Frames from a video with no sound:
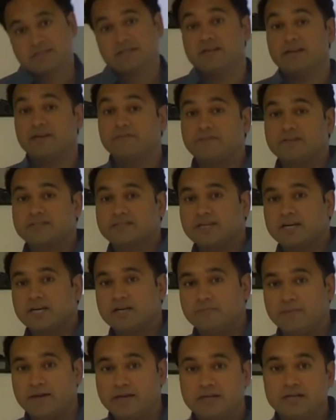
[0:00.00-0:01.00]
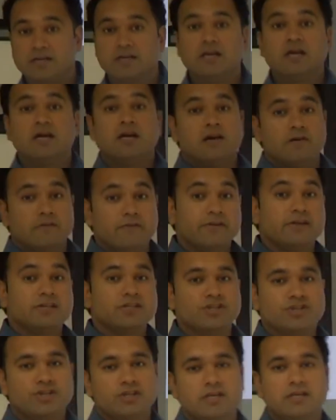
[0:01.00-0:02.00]
an if statement
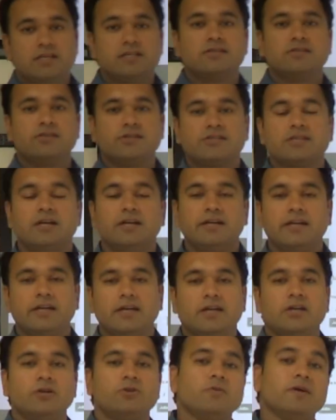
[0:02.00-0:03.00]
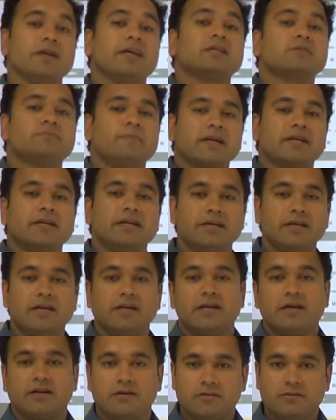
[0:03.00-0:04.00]
which is resulting into unexpected
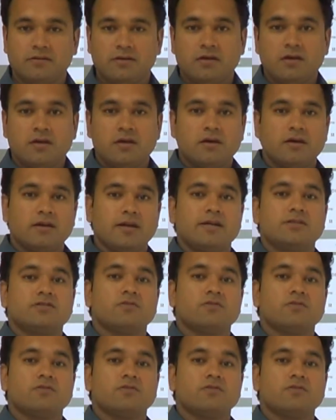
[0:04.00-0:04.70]
data, right?